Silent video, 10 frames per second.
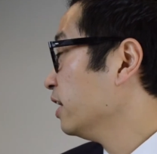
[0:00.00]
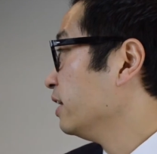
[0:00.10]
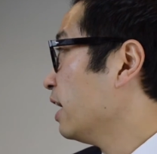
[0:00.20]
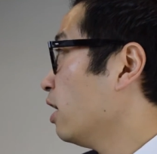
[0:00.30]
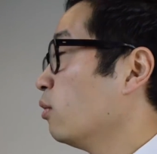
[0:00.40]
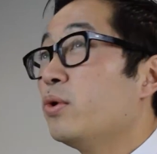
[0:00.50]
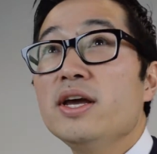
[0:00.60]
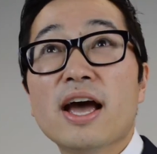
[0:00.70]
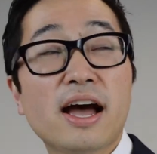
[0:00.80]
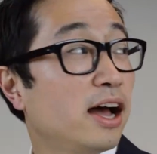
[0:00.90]
Now
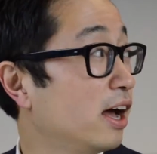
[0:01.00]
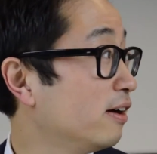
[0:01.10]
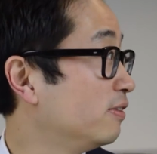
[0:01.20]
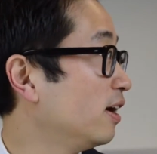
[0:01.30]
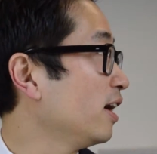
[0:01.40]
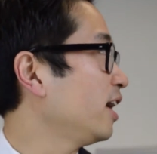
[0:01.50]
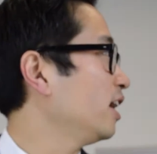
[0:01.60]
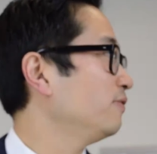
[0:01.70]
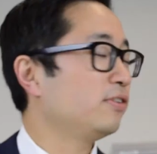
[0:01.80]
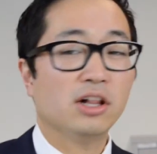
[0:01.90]
we have a
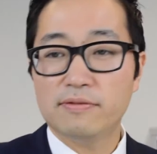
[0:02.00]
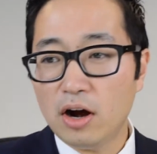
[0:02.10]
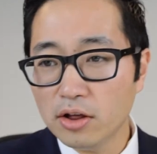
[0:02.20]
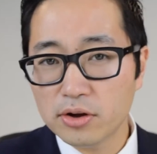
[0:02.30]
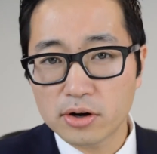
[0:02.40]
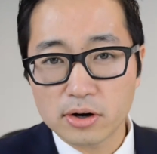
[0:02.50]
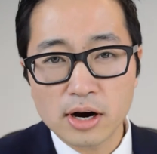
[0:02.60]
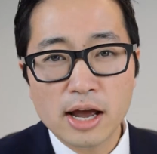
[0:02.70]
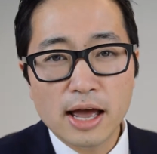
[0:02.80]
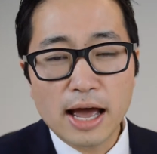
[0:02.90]
handful of other
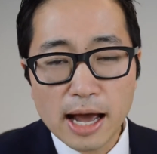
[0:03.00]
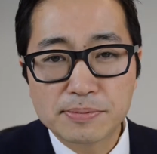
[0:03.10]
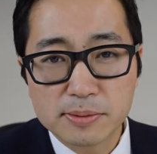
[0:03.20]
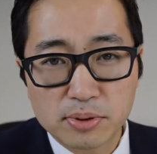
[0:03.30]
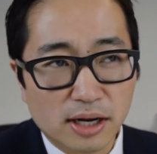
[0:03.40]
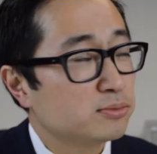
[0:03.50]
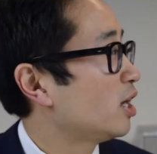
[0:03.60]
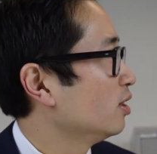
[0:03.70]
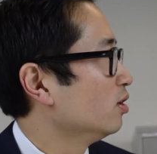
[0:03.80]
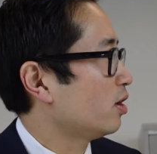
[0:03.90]
Epson, I'm
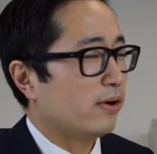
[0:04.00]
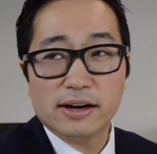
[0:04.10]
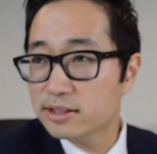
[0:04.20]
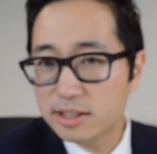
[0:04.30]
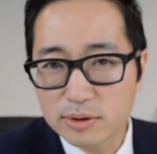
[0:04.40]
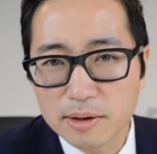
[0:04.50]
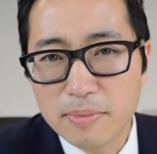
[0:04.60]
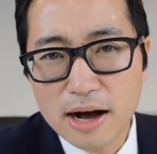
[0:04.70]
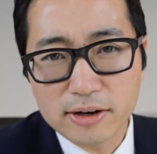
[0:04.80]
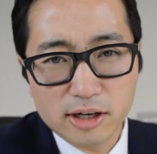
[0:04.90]
trying to look around to see what the
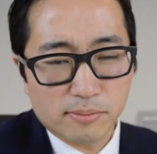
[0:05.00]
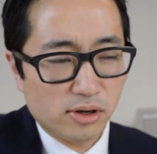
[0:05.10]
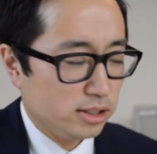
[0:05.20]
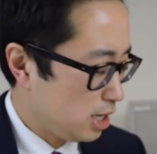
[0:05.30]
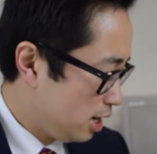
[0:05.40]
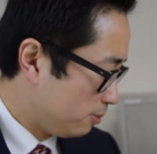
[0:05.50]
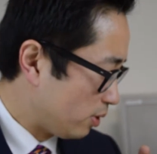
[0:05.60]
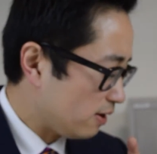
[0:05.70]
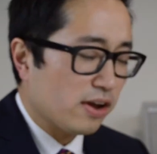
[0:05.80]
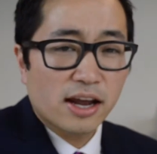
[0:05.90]
model number is.
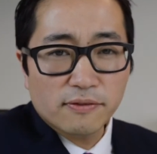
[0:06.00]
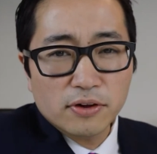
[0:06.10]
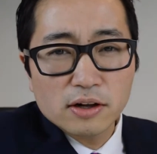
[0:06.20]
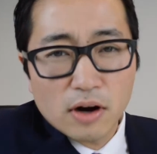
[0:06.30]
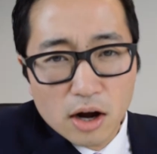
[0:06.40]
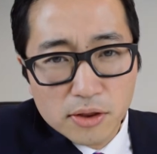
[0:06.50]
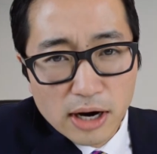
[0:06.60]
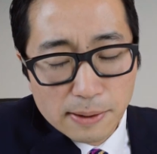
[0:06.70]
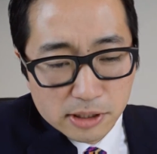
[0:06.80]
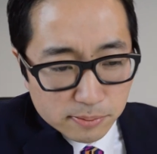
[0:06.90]
We have a handful of
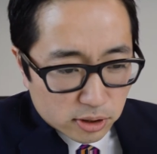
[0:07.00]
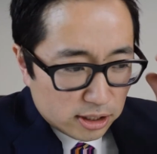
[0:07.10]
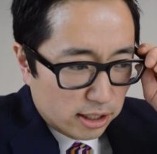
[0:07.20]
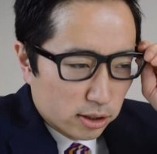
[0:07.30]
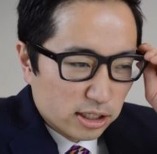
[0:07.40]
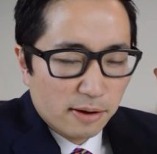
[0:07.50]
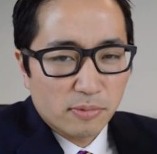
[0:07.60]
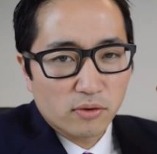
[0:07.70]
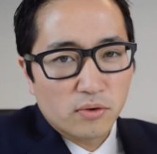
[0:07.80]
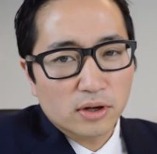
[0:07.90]
other Epson projectors. I've
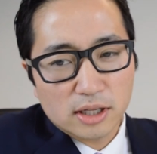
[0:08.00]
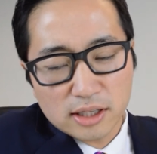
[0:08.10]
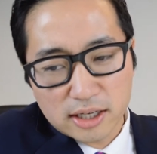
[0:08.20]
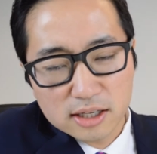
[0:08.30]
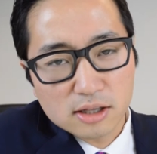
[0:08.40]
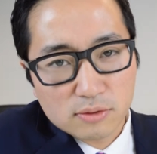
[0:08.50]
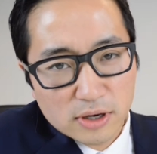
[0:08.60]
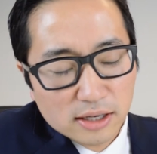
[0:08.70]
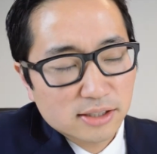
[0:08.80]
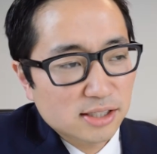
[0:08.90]
been really liking the
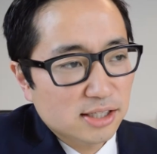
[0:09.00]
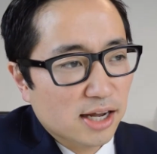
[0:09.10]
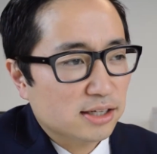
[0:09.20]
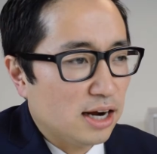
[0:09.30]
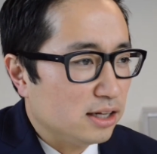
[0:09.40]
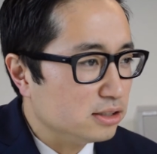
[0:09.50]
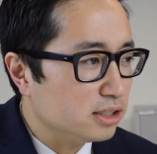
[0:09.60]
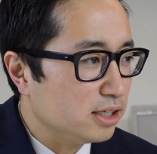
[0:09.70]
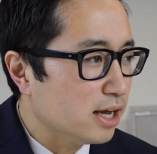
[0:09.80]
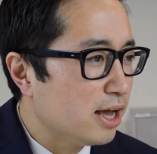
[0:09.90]
3LCD
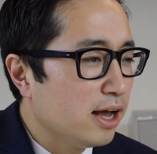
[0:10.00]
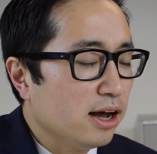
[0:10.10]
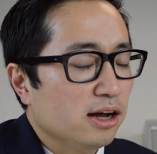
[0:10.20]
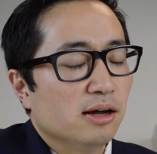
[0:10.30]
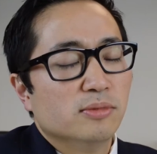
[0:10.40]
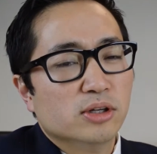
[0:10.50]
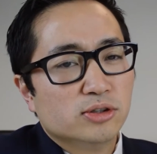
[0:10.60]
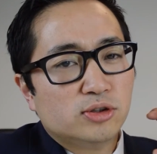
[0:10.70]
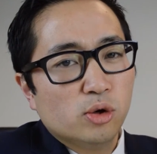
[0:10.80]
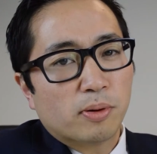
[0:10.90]
technology. Um,
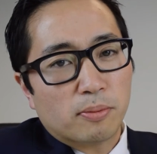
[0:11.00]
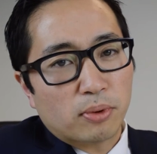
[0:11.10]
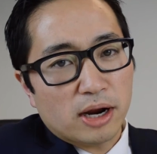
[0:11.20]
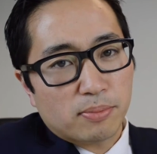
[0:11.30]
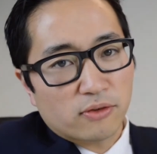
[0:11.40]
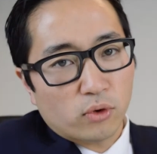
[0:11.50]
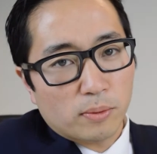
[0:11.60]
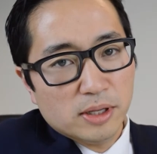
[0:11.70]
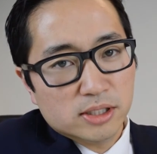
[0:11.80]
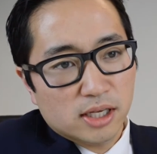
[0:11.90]
super bright
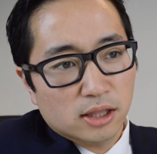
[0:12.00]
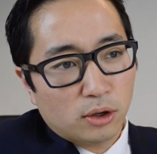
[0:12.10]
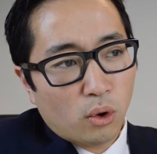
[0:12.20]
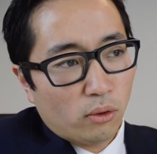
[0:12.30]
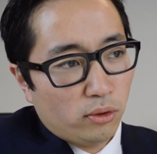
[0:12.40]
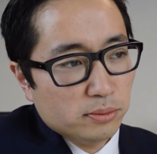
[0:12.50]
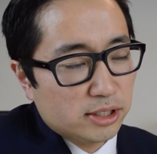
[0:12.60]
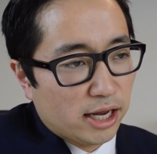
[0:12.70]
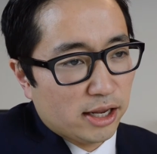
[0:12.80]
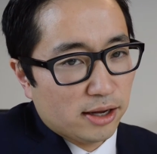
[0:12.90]
performance in the courtroom
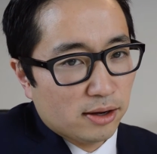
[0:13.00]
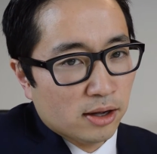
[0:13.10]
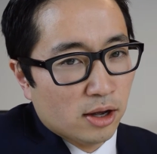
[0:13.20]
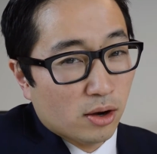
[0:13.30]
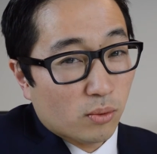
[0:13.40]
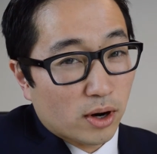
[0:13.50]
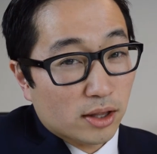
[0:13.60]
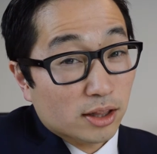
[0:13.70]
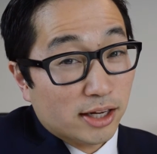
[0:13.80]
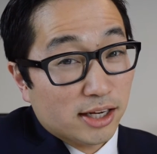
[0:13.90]
setting
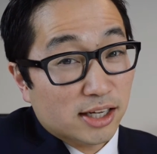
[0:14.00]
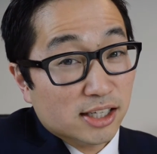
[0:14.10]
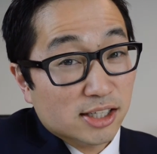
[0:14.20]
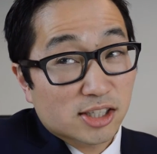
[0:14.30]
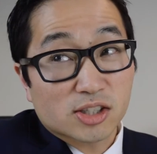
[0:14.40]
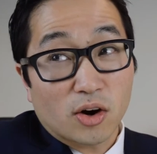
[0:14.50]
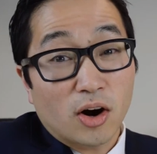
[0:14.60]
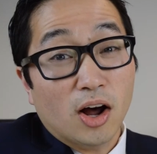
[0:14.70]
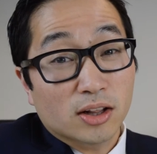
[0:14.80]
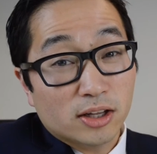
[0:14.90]
where the lighting conditions
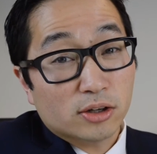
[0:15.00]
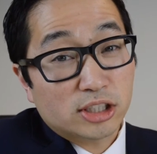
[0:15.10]
are a little